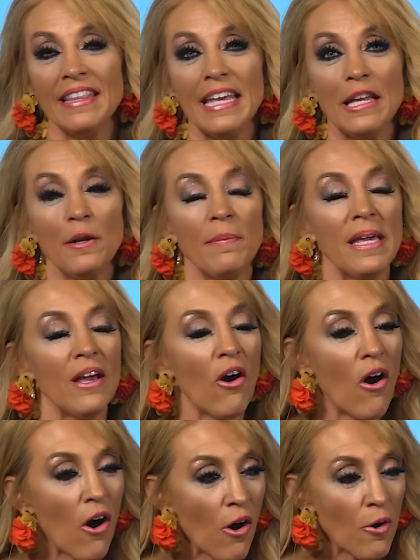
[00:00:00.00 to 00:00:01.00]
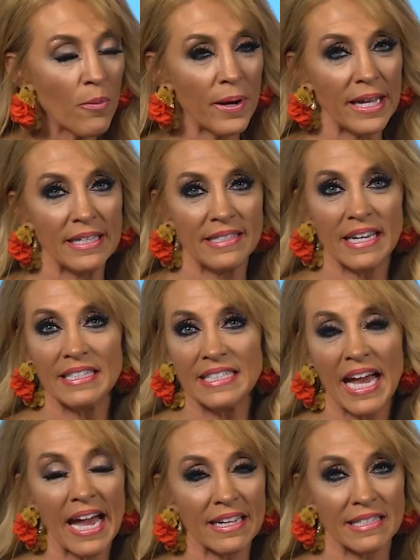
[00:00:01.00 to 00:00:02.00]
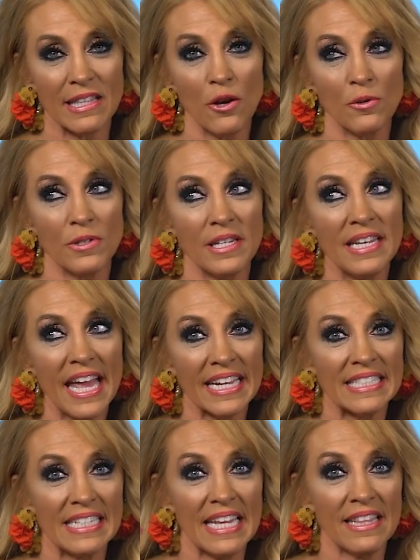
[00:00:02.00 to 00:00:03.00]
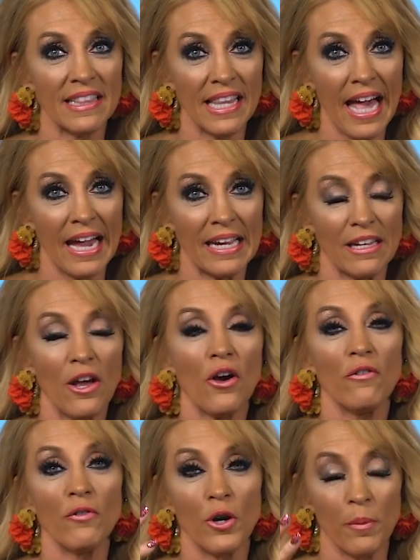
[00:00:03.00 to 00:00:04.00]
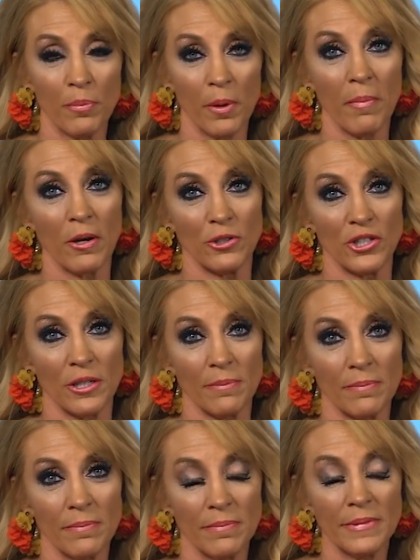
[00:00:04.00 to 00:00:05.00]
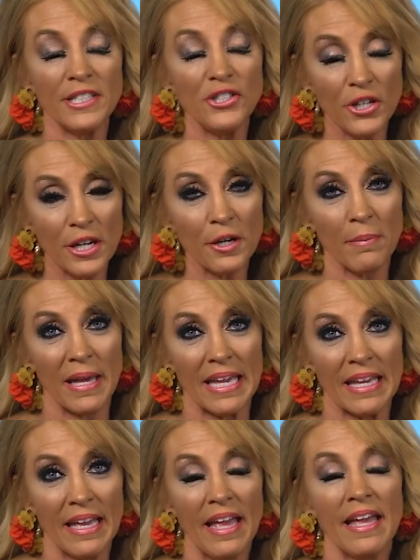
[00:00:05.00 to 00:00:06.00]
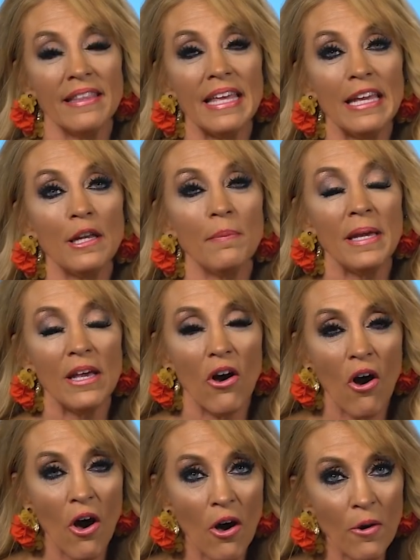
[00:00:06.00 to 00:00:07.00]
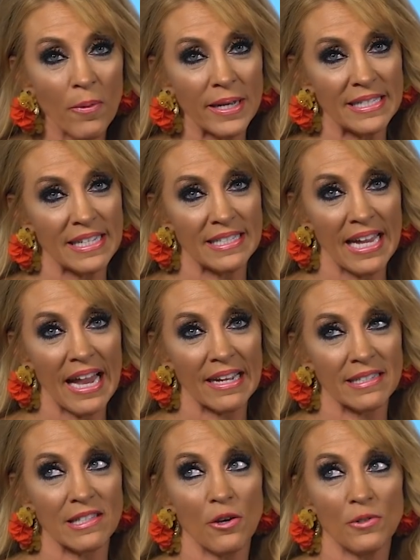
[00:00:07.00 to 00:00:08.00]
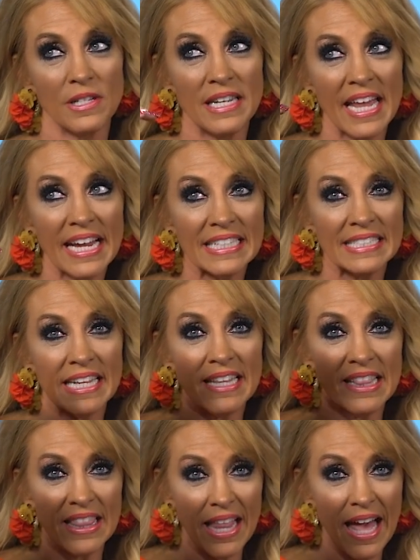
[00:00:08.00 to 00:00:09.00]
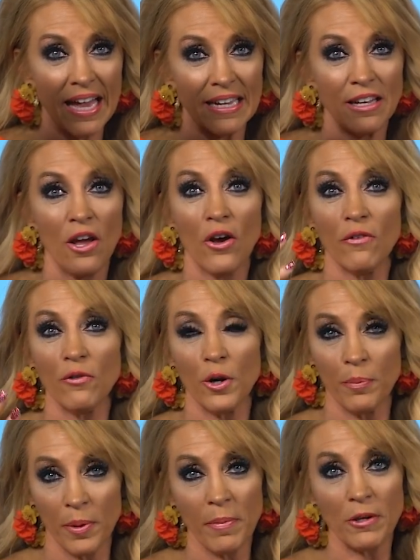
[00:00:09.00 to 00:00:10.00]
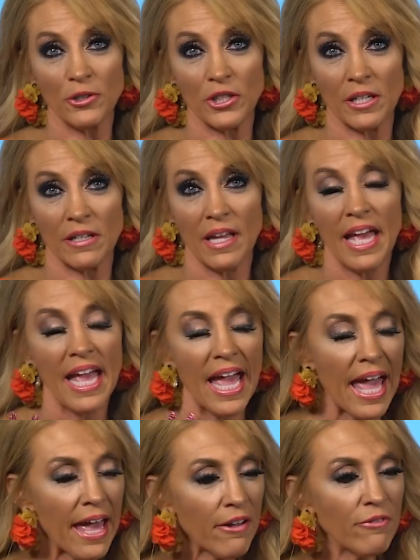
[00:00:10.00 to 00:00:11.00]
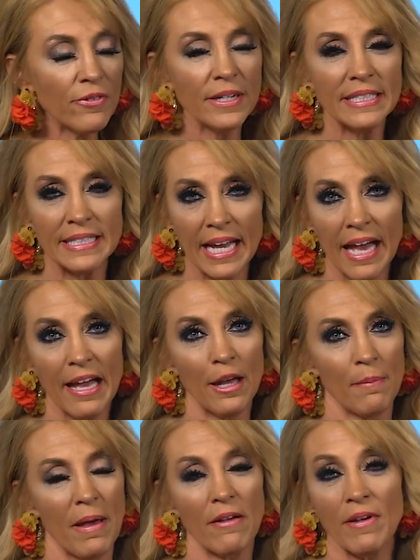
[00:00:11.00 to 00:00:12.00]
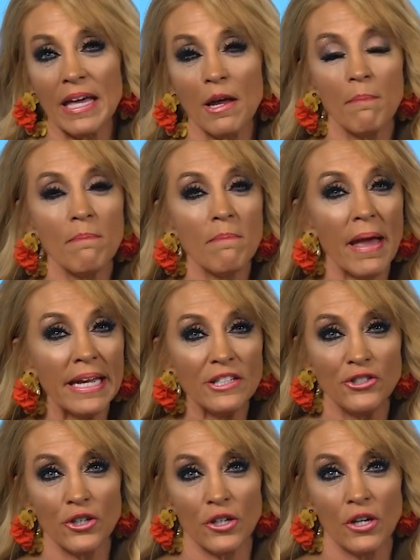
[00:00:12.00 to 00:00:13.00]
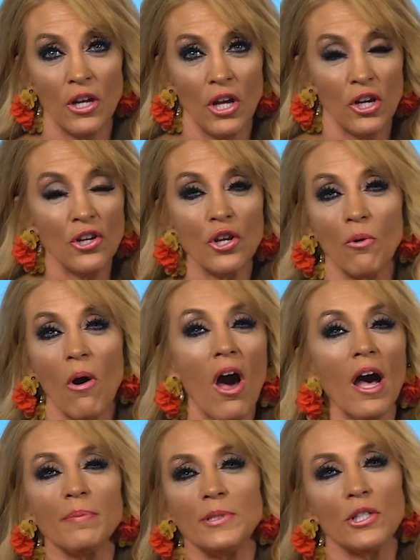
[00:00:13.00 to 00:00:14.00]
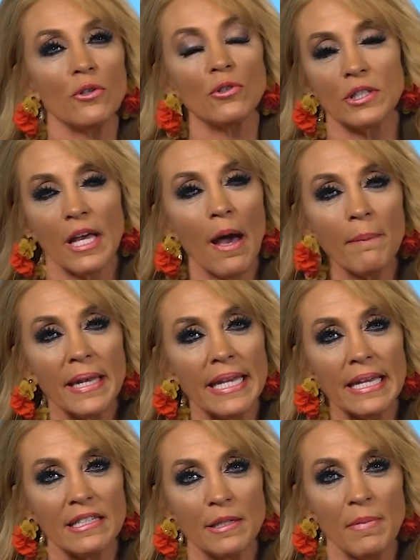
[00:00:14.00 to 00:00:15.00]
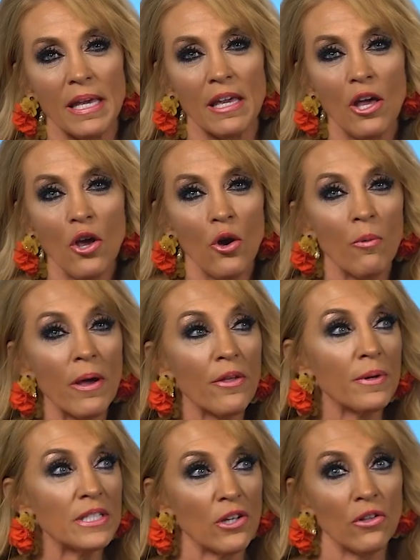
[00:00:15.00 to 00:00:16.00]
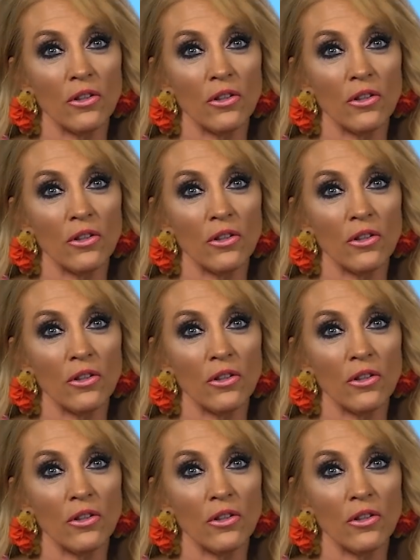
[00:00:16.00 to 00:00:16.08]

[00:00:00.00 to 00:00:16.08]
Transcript: The enemy always attacks those next in line for a promotion. Did you hear me? The enemy always attacks those next in line for a promotion. Every time I've had a major, you know, obstacles coming against me, whether it's